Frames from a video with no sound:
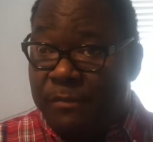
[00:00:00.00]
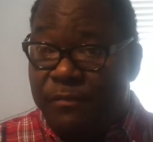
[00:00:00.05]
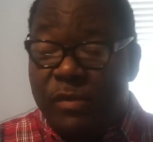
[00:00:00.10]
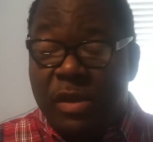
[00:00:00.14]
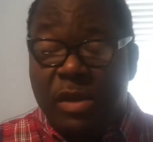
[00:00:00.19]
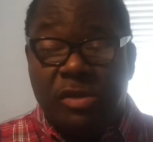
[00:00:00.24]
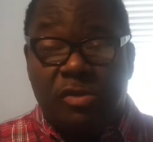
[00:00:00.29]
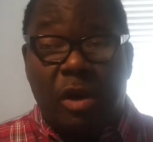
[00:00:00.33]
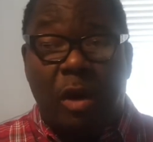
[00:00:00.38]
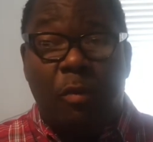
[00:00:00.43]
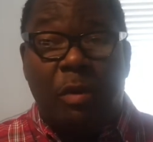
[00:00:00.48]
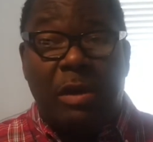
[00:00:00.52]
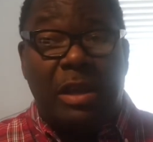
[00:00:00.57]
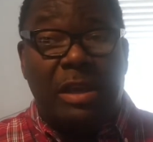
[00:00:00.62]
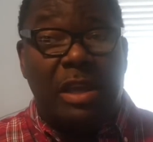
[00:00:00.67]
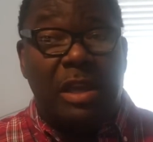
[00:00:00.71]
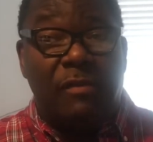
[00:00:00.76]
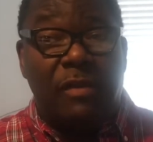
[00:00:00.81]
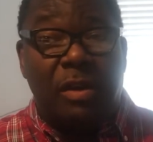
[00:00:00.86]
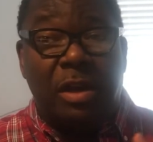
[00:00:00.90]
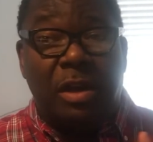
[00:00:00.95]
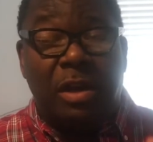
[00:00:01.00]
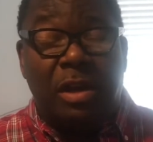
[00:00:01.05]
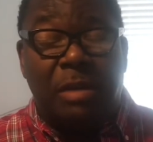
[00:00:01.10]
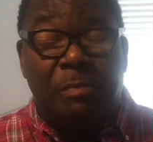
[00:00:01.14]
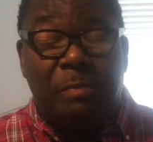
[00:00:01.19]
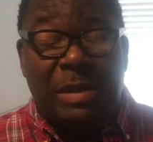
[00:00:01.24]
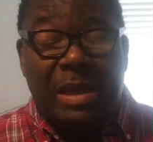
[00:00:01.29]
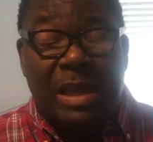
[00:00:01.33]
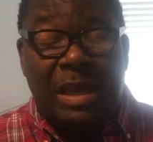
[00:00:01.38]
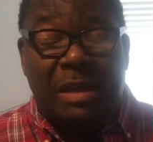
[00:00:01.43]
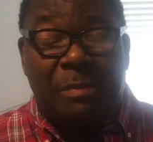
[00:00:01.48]
So I want to give a
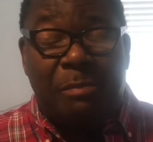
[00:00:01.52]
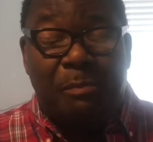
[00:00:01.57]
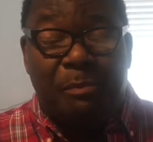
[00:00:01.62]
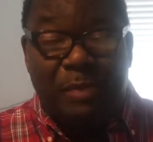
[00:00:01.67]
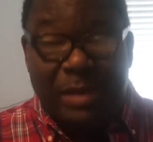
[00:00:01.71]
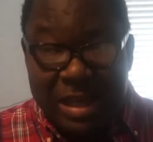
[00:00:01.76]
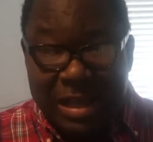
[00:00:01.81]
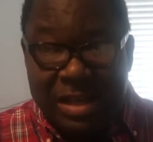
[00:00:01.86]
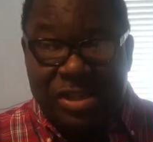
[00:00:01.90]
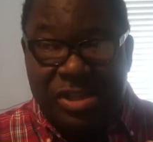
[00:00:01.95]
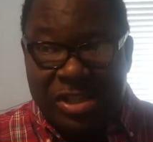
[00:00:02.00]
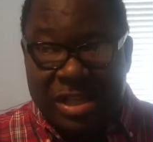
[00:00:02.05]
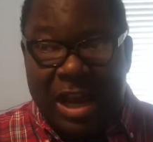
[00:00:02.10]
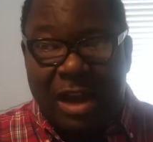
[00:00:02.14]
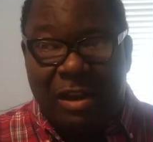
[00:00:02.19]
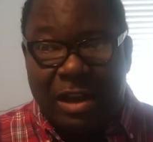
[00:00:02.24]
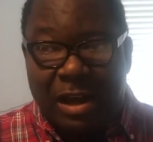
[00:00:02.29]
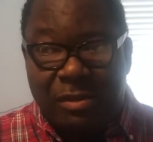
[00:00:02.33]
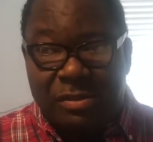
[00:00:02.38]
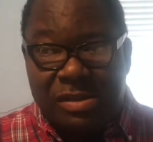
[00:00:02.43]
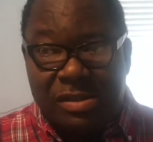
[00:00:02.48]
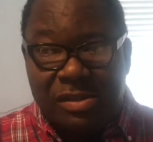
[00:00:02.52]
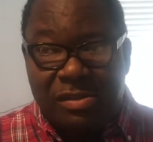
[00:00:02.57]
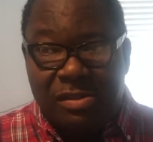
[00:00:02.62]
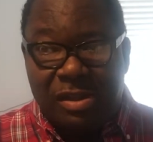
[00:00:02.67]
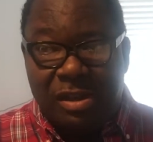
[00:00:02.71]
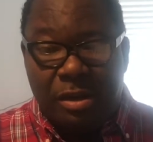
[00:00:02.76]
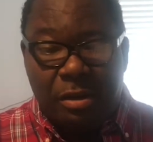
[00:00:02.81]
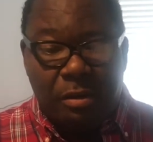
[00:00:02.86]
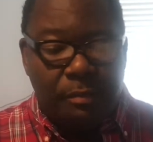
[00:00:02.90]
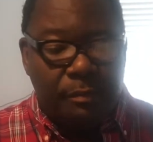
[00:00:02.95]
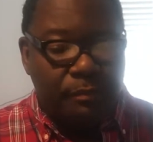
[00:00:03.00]
big, big shout out to them.